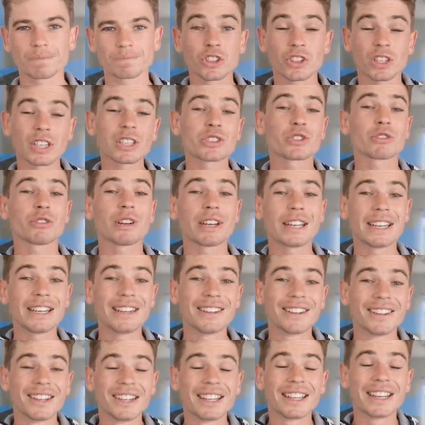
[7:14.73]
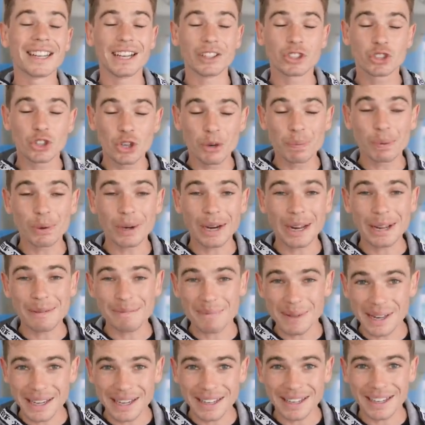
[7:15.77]
So that's already, yeah, 2.8
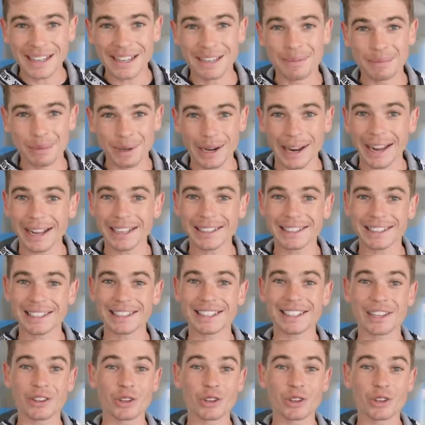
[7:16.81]
million in Bugattis,